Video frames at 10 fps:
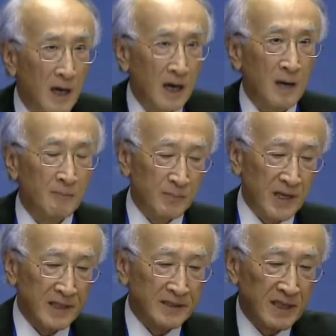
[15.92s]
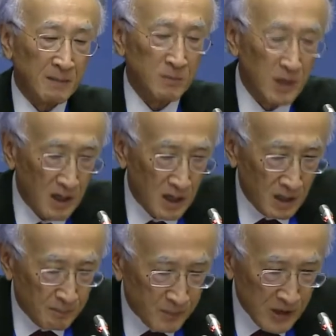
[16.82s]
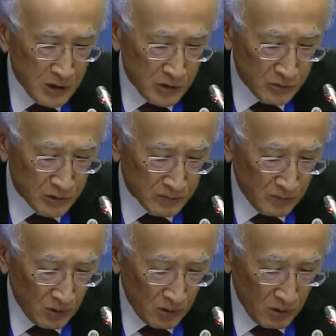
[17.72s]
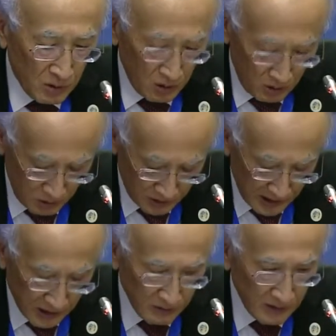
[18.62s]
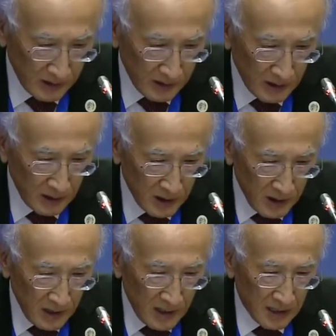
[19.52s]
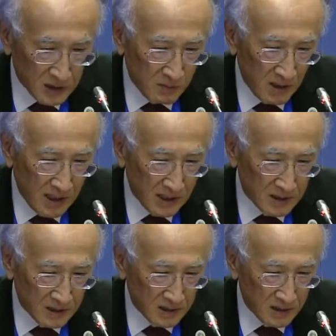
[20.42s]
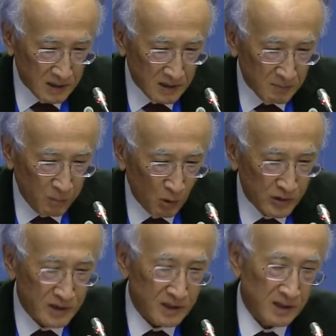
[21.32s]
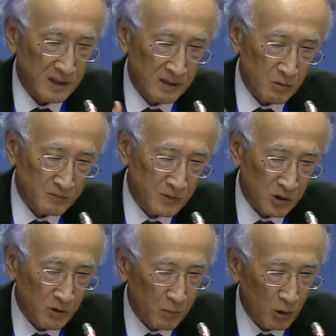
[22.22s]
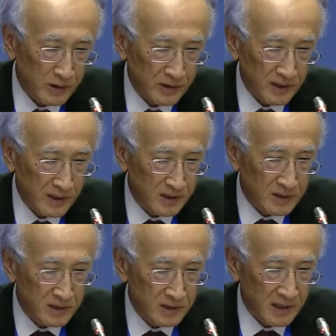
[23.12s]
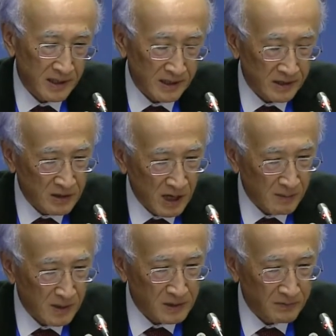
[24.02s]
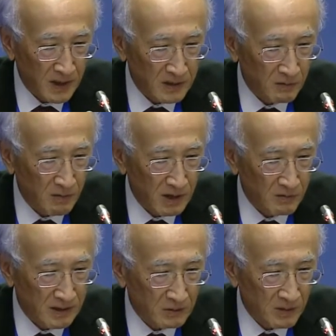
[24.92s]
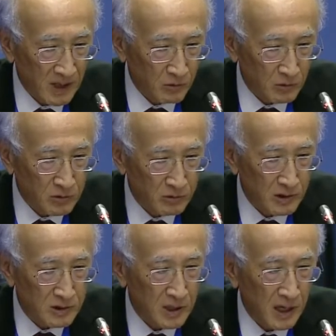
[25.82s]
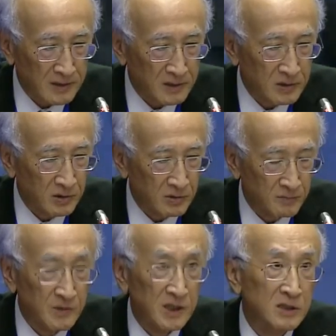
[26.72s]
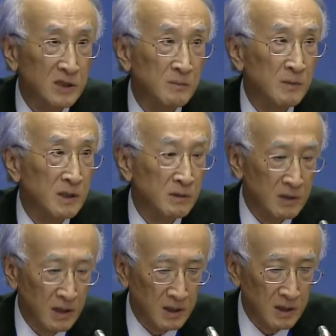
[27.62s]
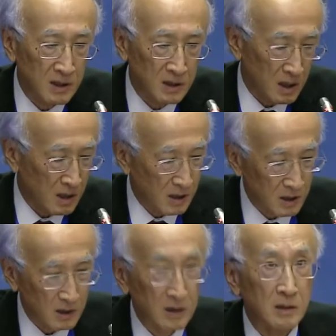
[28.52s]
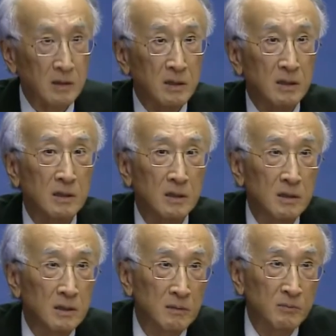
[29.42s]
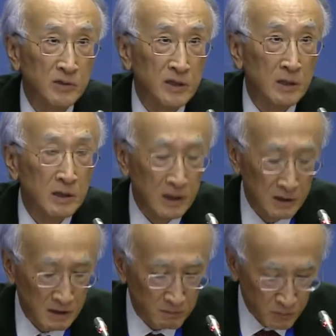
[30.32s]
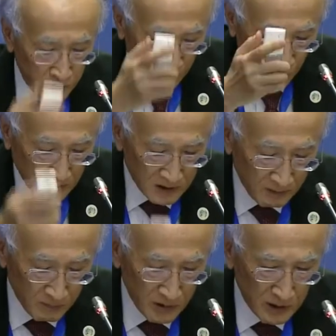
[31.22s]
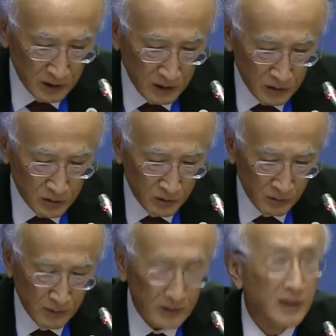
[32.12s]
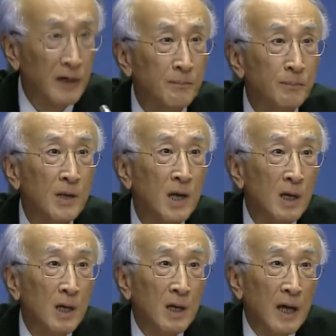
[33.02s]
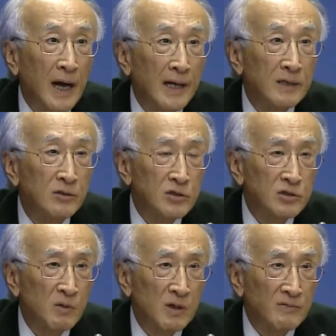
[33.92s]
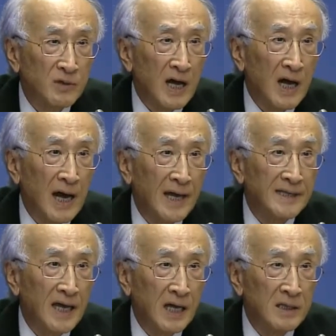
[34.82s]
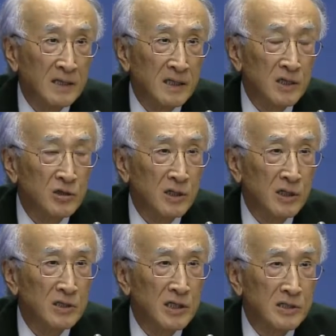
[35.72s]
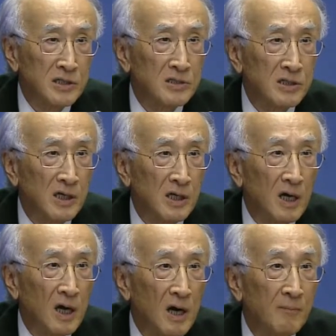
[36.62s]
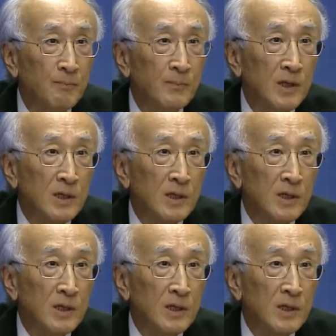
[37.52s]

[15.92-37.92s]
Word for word: Um, and some uh, issues for security as well as uh, policy of geopolitics. And it covers very well what we are going to discuss. So just give me uh, uh uh, the uh, focus the presentation over there. I used to work for the IEA, International Energy Agency. Um,